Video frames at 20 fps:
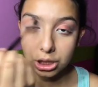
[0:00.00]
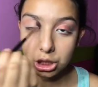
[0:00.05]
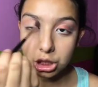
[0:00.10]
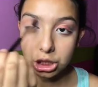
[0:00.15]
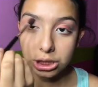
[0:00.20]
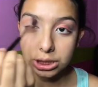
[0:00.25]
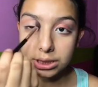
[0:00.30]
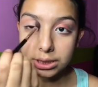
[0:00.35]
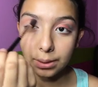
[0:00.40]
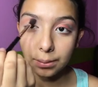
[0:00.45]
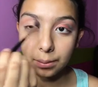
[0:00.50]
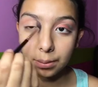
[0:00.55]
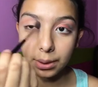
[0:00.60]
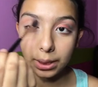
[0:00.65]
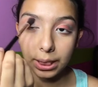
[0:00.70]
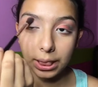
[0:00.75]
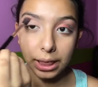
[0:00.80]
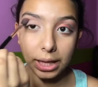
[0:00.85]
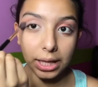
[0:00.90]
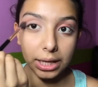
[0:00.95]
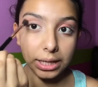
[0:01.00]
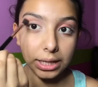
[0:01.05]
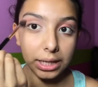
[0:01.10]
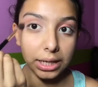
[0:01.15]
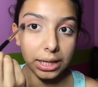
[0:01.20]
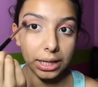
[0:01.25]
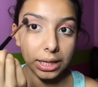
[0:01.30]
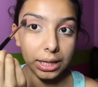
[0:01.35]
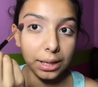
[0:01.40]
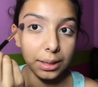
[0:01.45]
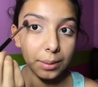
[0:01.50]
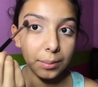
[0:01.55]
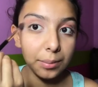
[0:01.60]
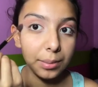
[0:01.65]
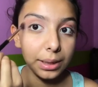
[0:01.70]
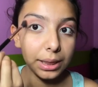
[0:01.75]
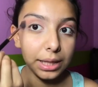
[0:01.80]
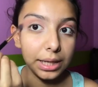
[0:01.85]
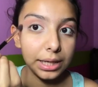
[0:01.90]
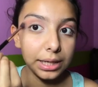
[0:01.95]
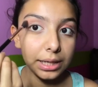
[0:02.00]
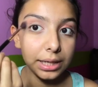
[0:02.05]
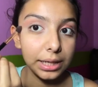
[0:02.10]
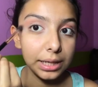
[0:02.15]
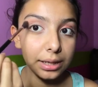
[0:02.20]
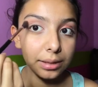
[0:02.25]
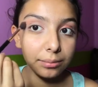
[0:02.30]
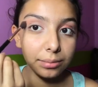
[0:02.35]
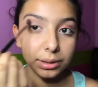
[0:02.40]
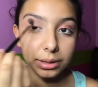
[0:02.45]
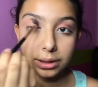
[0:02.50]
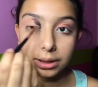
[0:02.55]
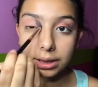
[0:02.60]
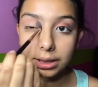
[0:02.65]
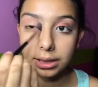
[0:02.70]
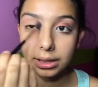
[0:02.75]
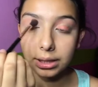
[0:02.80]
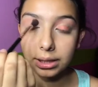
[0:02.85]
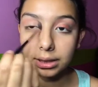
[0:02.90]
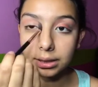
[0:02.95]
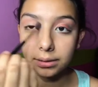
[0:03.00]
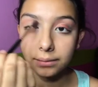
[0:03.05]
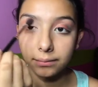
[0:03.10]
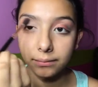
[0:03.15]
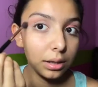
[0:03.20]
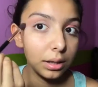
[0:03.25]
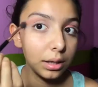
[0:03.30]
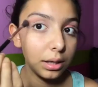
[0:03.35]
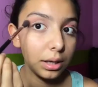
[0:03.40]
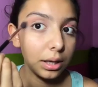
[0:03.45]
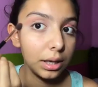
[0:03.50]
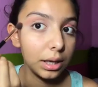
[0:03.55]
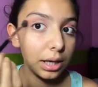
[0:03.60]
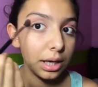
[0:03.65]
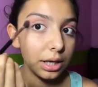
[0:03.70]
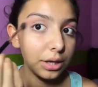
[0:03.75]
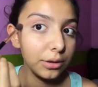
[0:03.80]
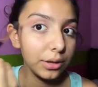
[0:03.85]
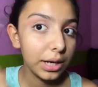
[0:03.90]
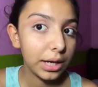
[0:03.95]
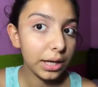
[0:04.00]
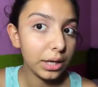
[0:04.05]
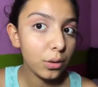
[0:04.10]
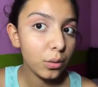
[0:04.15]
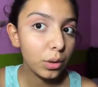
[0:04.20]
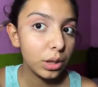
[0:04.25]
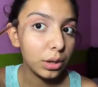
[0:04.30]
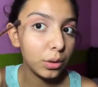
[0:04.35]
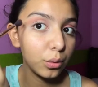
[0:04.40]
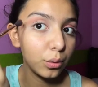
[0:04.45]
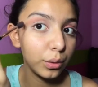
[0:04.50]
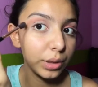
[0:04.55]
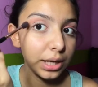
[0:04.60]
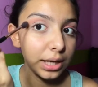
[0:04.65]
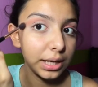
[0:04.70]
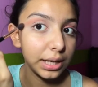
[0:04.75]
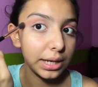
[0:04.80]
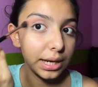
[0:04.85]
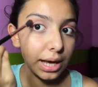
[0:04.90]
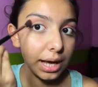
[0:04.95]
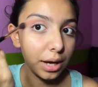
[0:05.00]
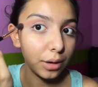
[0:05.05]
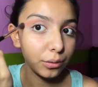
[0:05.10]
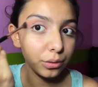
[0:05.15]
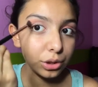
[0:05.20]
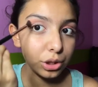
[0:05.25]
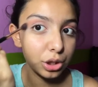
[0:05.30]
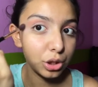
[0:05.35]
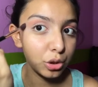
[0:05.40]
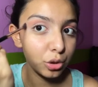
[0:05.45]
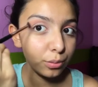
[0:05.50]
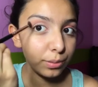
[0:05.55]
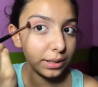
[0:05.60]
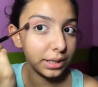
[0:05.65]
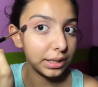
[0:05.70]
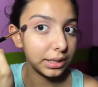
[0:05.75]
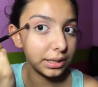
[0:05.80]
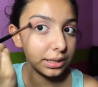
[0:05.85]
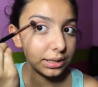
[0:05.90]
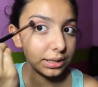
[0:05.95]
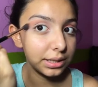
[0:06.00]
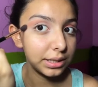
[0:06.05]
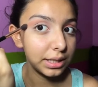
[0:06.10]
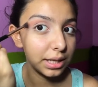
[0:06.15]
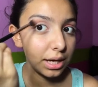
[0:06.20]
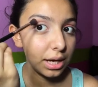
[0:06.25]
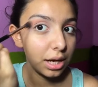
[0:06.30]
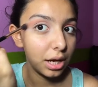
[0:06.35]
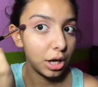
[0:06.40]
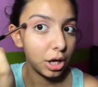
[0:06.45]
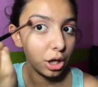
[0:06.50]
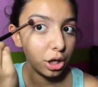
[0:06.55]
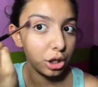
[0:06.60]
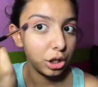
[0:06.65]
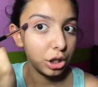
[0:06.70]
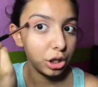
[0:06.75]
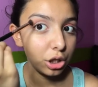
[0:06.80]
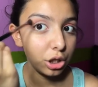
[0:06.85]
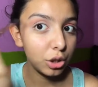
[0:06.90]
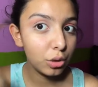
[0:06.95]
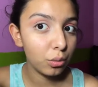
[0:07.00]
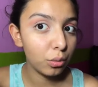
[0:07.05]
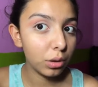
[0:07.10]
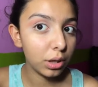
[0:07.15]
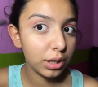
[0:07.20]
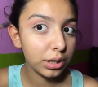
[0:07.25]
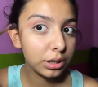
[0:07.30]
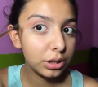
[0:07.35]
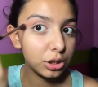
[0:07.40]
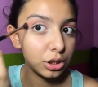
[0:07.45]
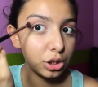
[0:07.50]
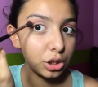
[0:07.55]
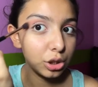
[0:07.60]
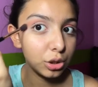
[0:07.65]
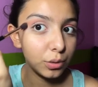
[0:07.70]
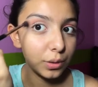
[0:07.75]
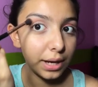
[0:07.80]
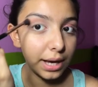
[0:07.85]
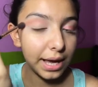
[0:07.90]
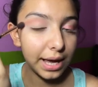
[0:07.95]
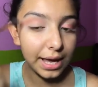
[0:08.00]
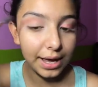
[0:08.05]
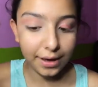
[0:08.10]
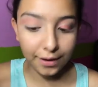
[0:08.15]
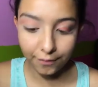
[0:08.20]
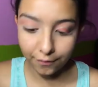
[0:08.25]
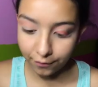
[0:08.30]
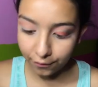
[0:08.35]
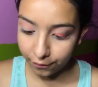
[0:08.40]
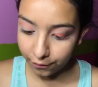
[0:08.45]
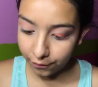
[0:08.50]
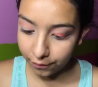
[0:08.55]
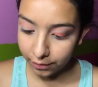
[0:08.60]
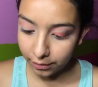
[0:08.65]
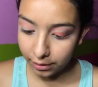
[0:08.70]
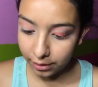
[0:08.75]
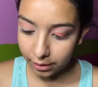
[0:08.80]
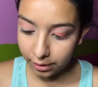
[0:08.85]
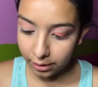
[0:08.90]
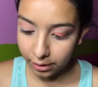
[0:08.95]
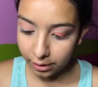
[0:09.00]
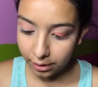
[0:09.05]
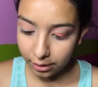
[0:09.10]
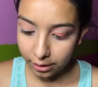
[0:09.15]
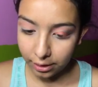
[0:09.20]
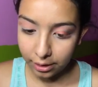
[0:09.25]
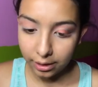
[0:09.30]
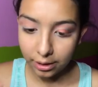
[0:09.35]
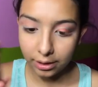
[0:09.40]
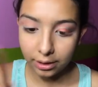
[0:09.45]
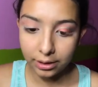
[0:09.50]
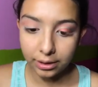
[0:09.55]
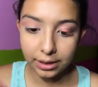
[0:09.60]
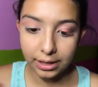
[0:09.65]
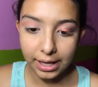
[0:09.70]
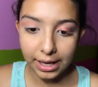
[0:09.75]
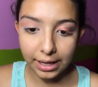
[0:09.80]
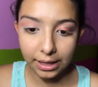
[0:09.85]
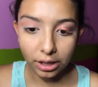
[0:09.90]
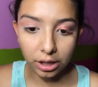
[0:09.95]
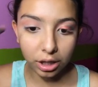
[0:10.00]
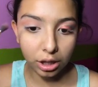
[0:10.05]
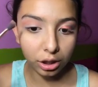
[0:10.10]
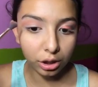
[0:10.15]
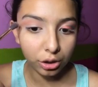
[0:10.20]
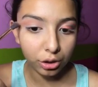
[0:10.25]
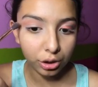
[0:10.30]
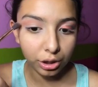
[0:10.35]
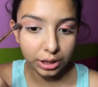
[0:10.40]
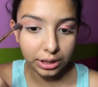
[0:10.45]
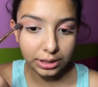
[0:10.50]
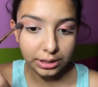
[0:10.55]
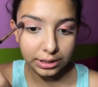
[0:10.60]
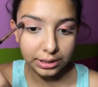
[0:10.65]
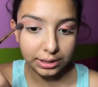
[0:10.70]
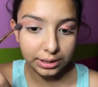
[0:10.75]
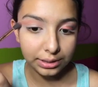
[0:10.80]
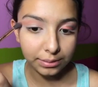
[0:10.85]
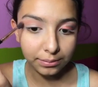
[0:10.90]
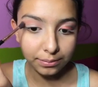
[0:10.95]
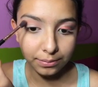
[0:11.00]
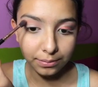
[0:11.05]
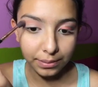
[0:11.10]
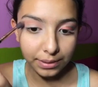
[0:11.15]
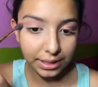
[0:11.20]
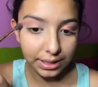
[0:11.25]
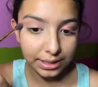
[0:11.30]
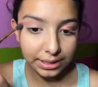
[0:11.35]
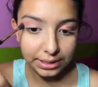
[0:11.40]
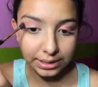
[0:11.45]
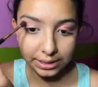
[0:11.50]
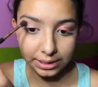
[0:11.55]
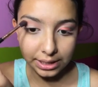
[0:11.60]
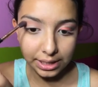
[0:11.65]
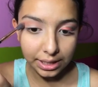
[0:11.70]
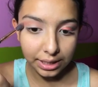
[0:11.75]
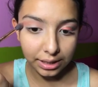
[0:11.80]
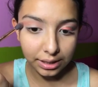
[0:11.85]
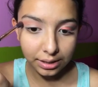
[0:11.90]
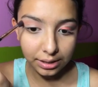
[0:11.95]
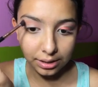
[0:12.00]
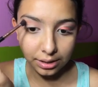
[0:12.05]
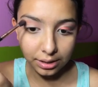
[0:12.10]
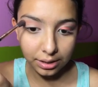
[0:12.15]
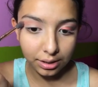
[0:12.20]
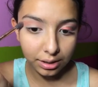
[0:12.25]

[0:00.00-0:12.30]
Just blending, blending, blending. And you kind of want to wing it out too because you want to have that cut crease baseline